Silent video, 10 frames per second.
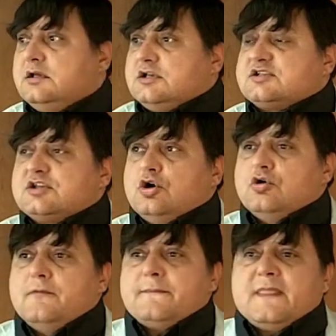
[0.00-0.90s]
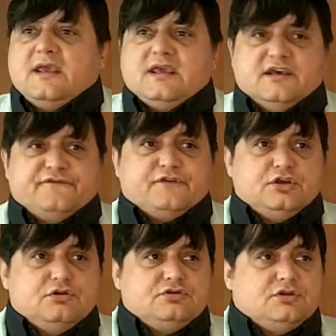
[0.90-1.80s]
So if
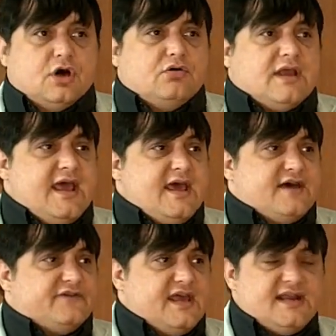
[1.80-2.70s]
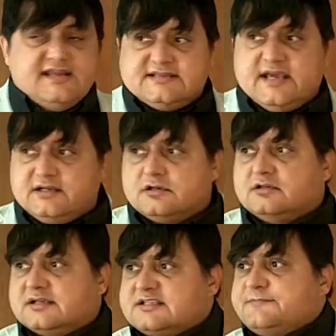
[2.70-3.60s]
you don't have any
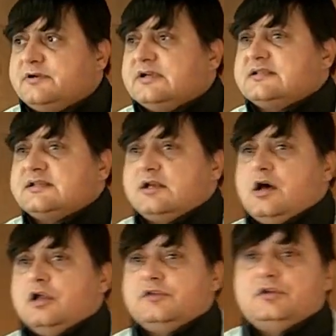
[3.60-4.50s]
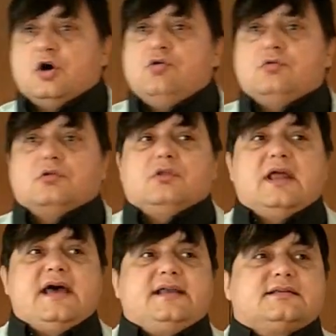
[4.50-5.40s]
technical experience at all, don't
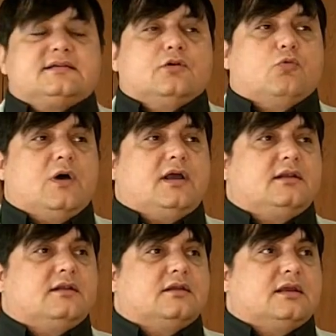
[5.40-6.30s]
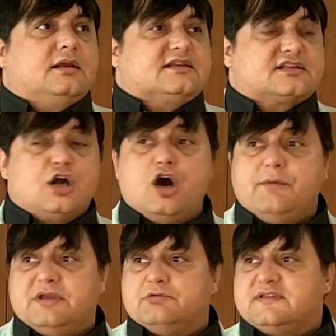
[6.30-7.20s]
let what is
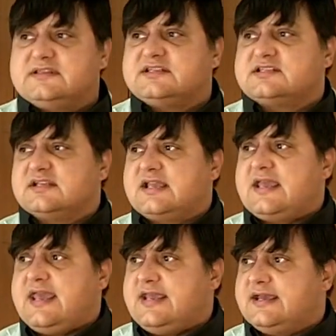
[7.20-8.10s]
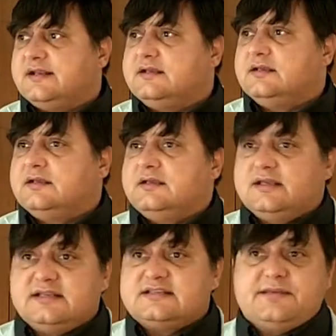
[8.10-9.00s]
coming with ditchthecan
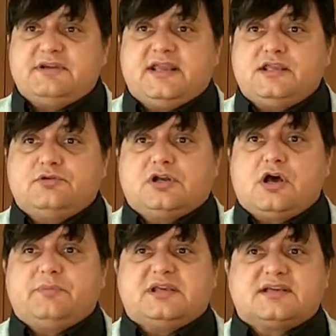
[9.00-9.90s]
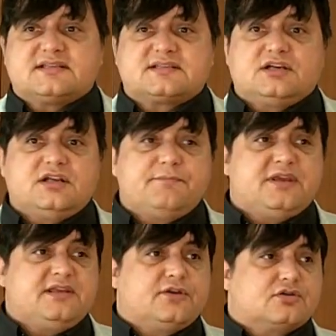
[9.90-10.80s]
intimidate you at all, because it's going to
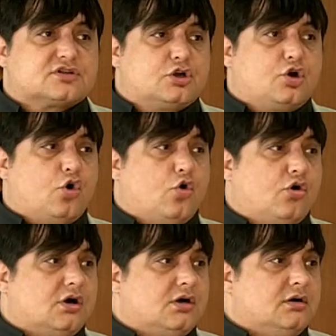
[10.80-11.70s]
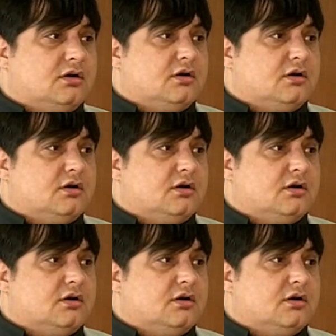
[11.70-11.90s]
be those core